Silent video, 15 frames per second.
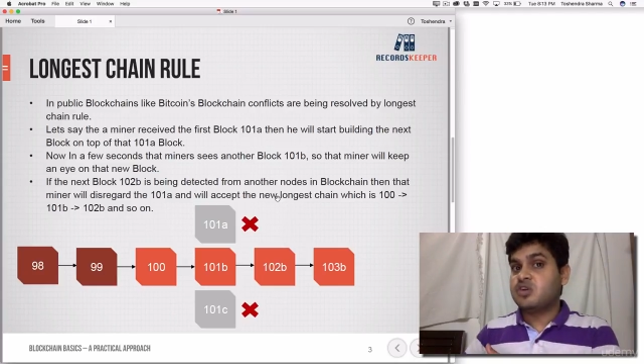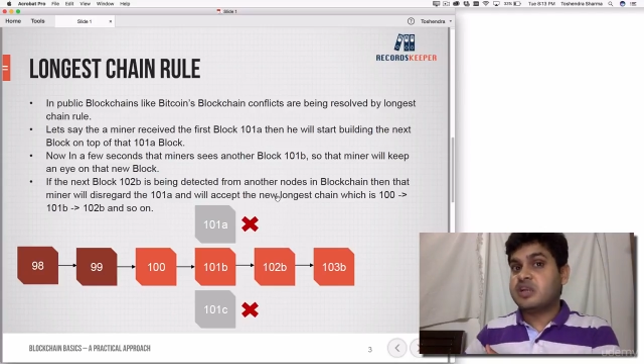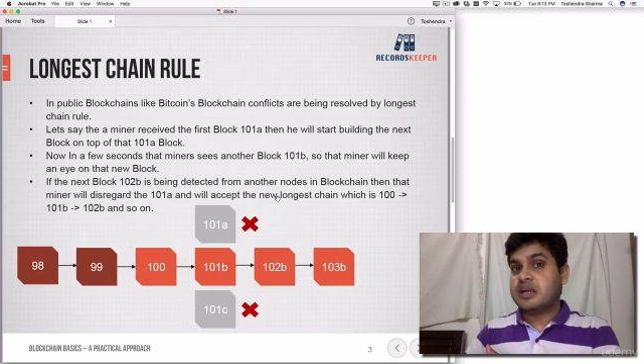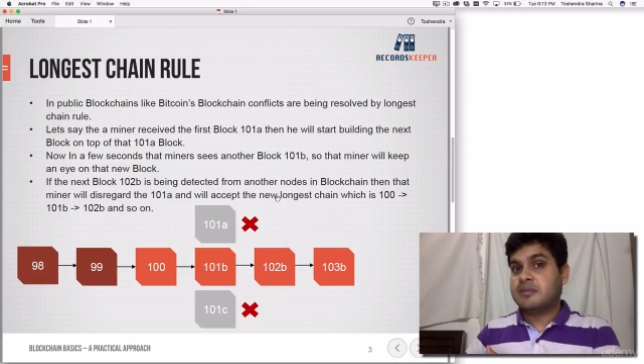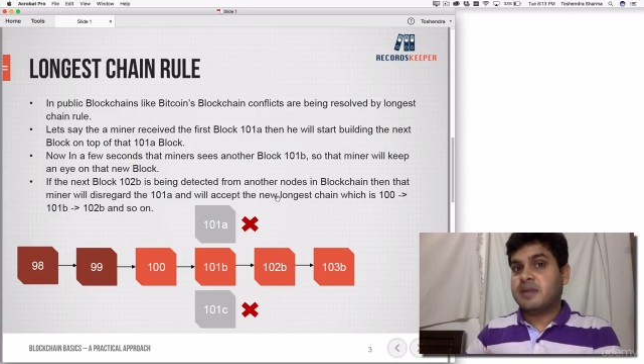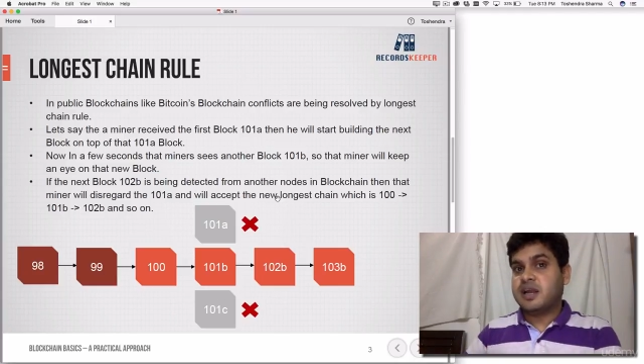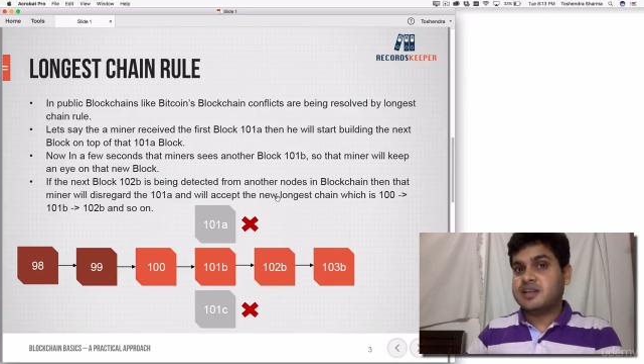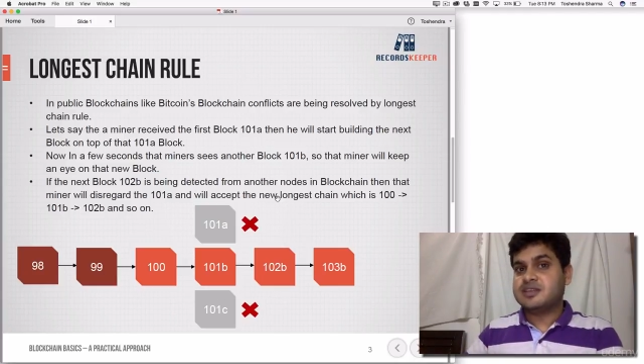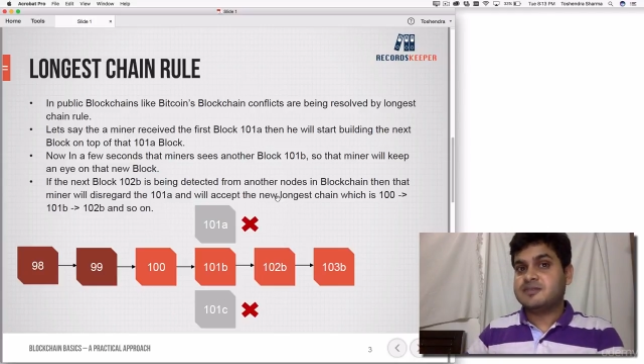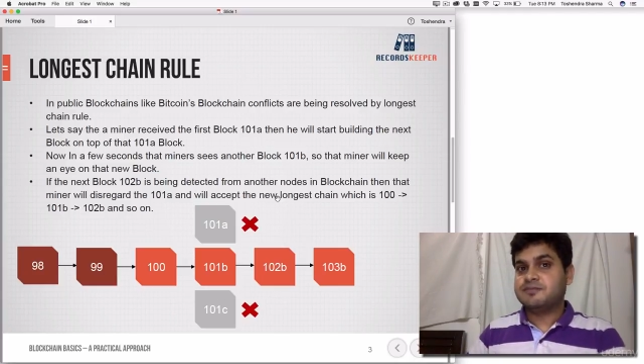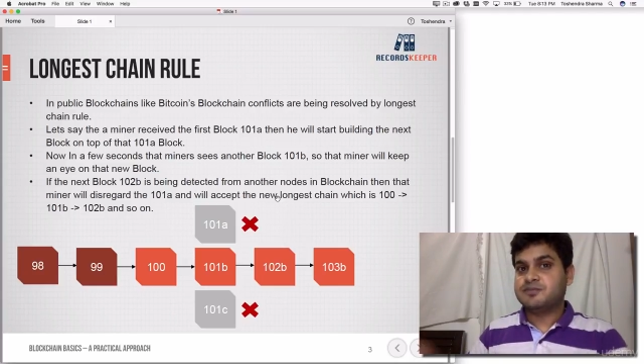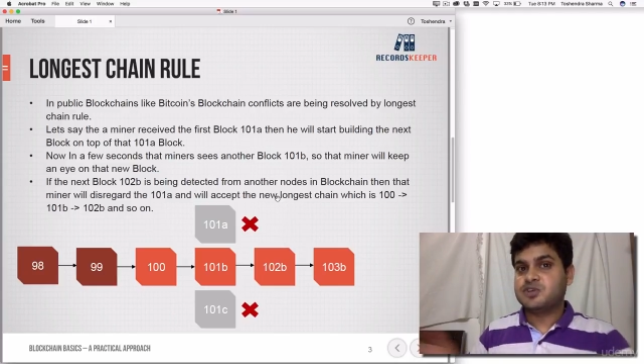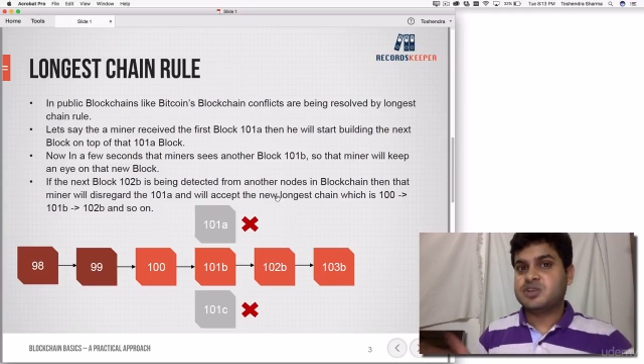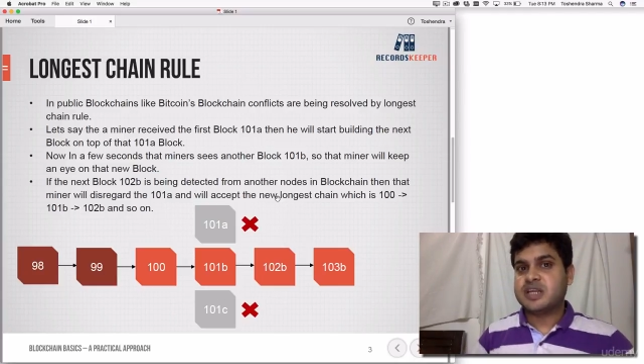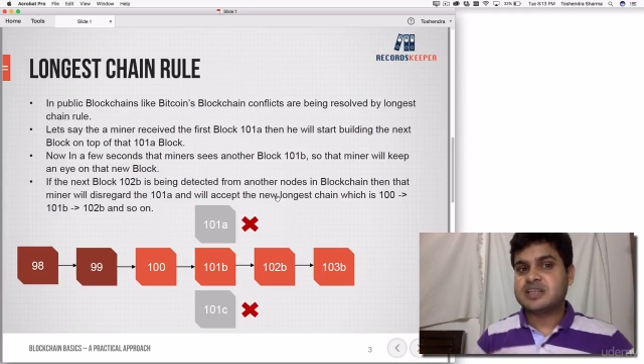that branch.
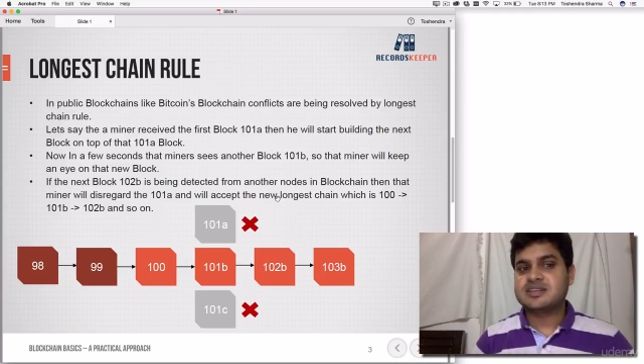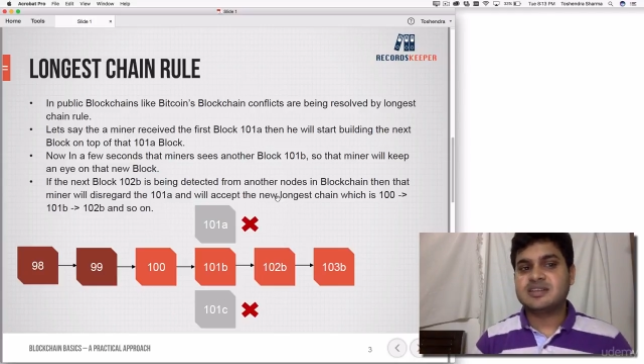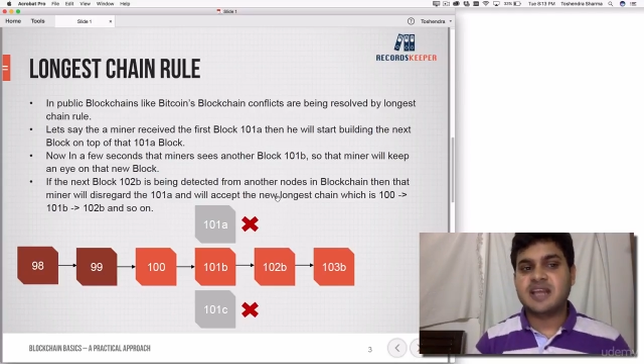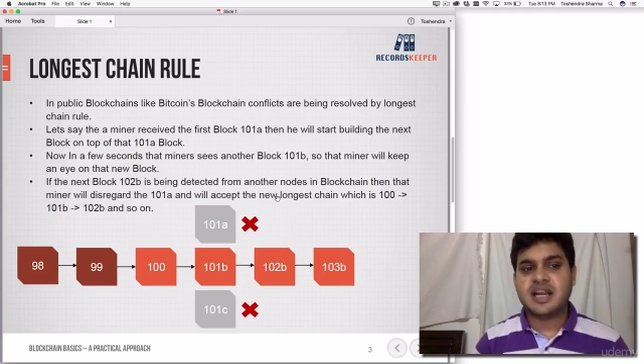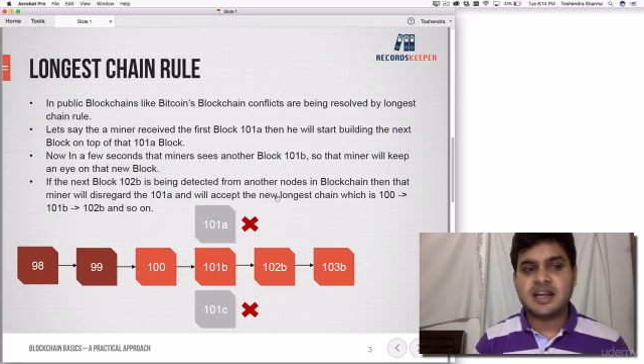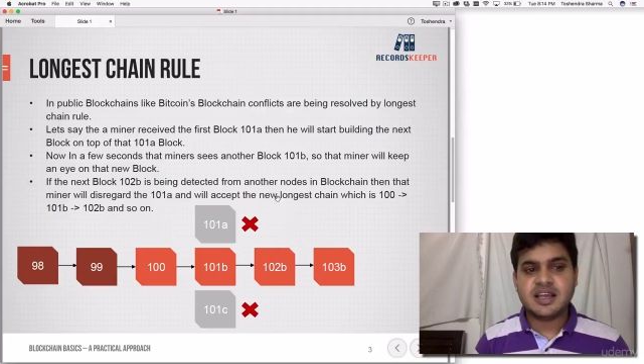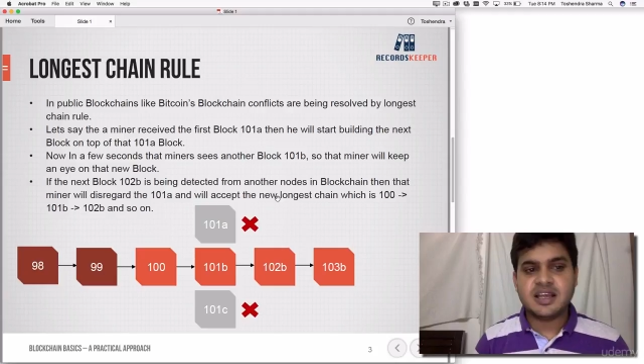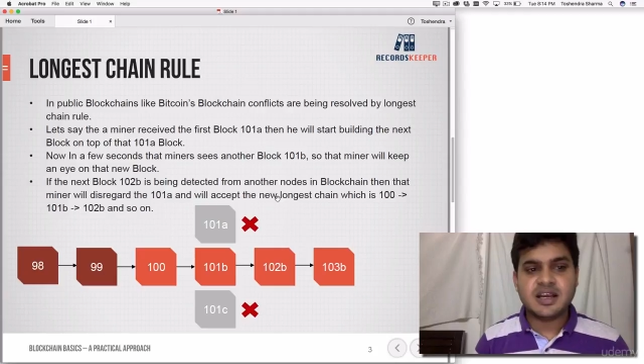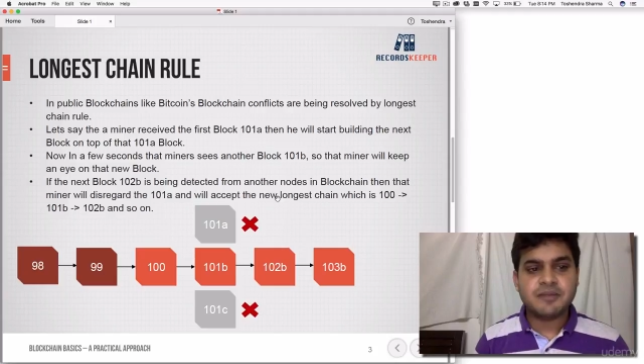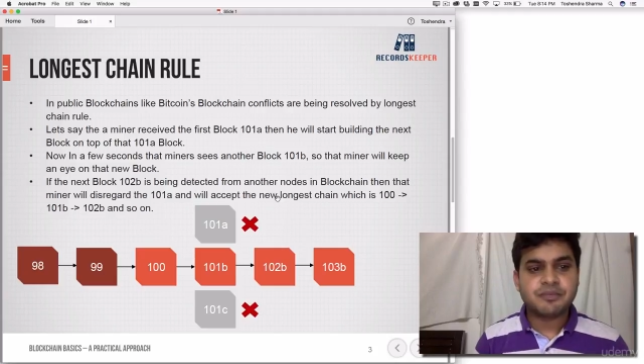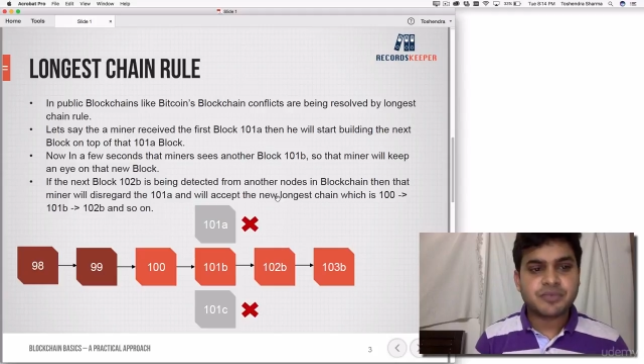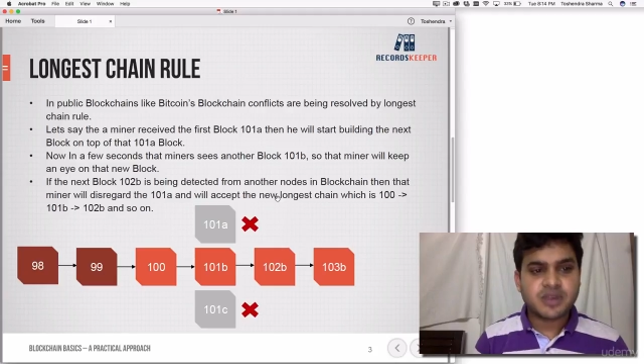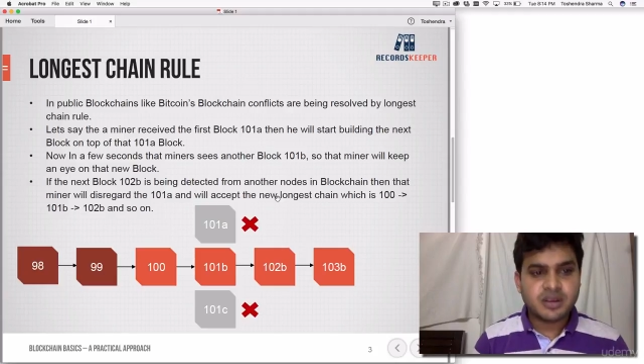So that's the idea.